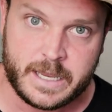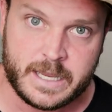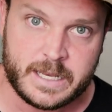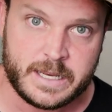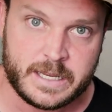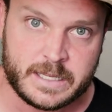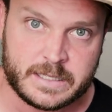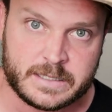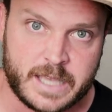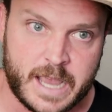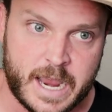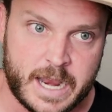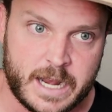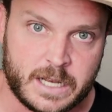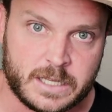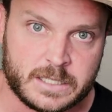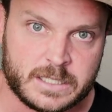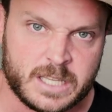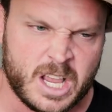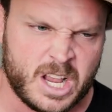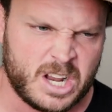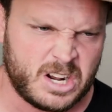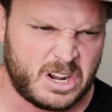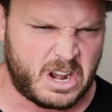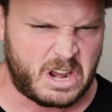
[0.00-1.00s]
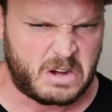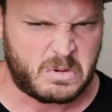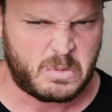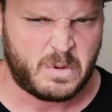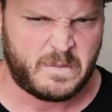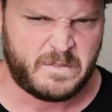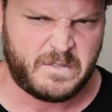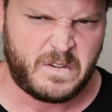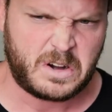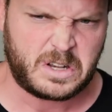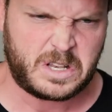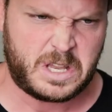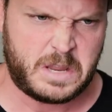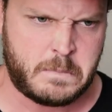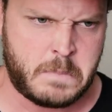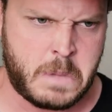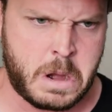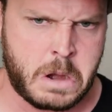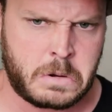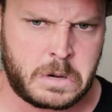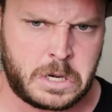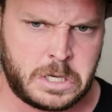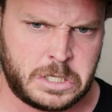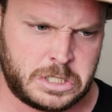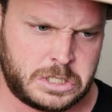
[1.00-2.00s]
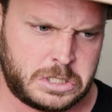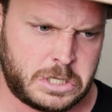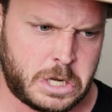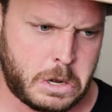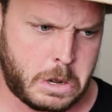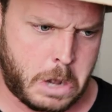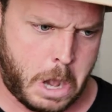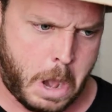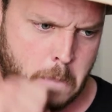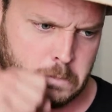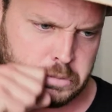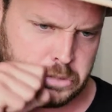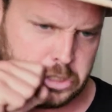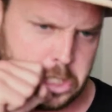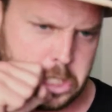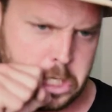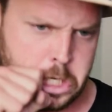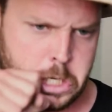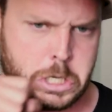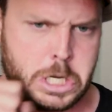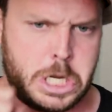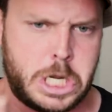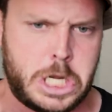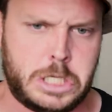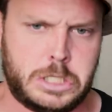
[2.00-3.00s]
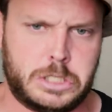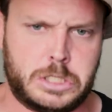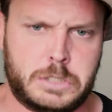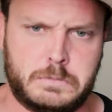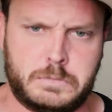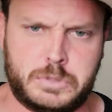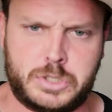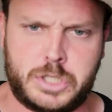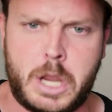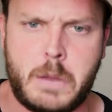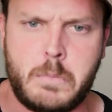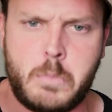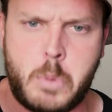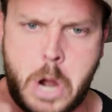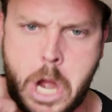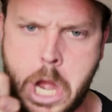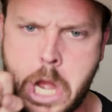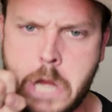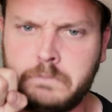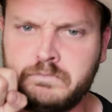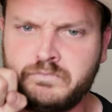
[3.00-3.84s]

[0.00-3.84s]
Indians hate us. They're like, fuck the Americans, it's not like I'm sitting here eating some Subway.